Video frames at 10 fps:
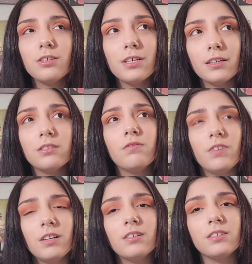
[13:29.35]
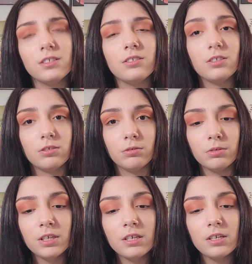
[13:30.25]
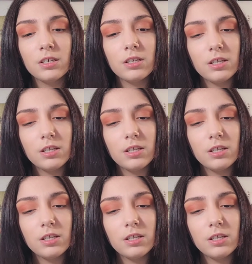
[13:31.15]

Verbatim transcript: Like, he has a very distinct tone.